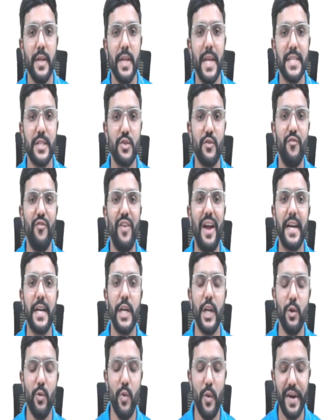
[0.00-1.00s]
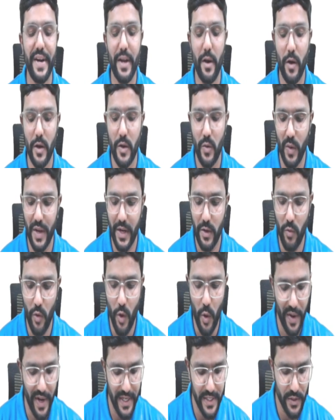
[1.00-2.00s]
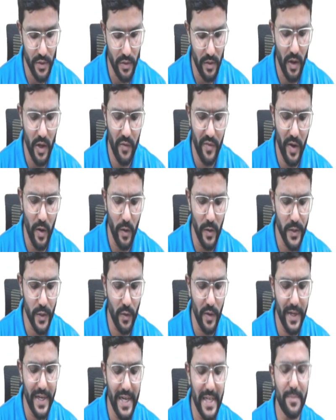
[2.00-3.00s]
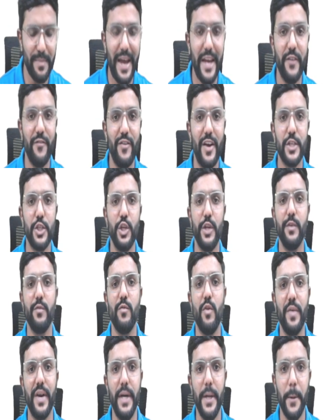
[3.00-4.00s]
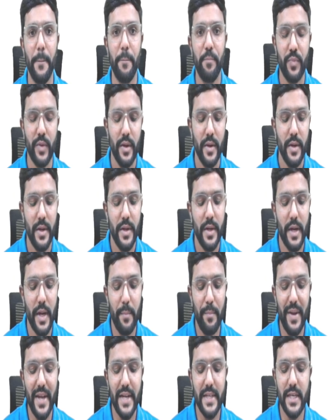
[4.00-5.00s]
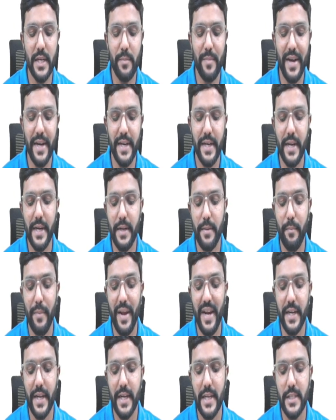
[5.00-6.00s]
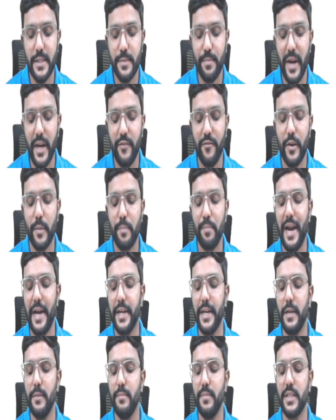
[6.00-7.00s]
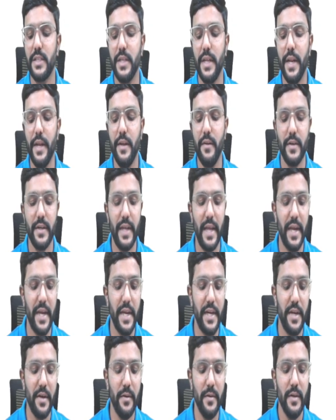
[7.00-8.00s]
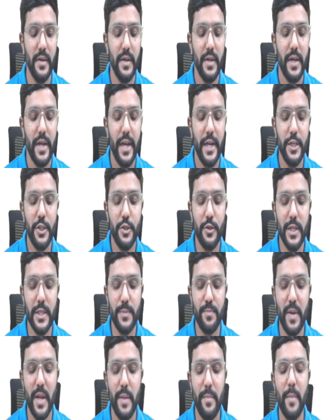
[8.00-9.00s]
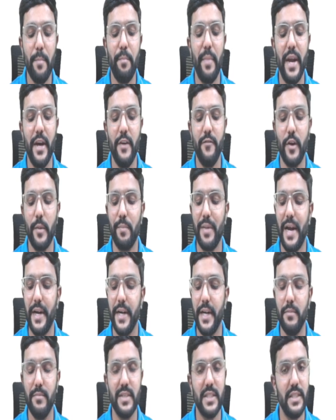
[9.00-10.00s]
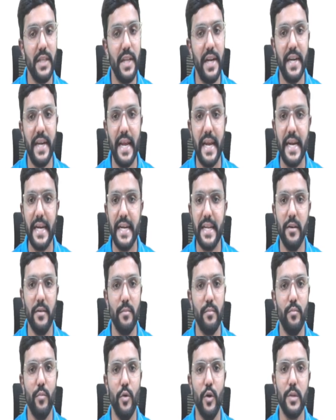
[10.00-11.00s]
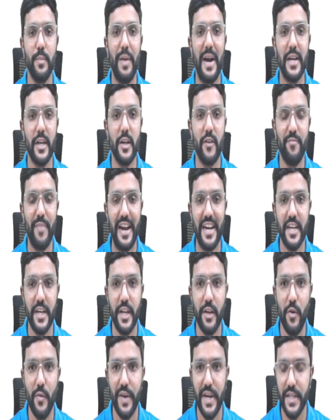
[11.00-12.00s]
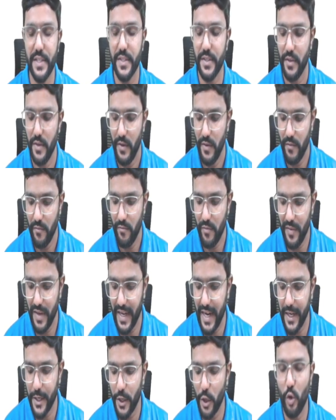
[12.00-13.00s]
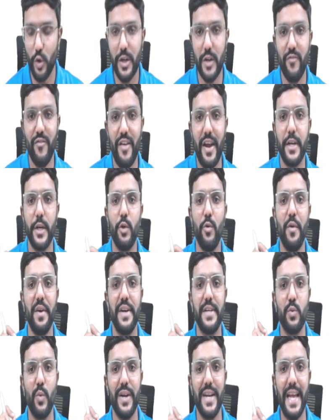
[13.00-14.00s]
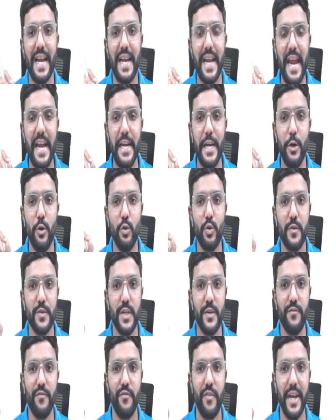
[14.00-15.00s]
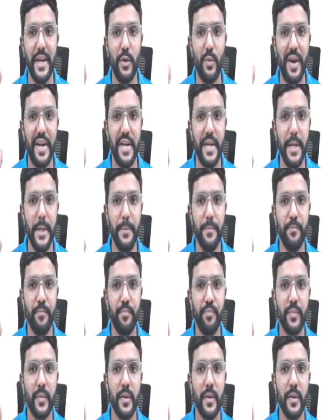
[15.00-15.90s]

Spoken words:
Next, factory overhead or work overheads, or we also call it as manufacturing overhead. Repairs and maintenance paid for plant and machinery, take it here. Insurance premium paid for plant and machinery, take it here. Both part of factory overheads. We will get total factory overheads 1,82,520.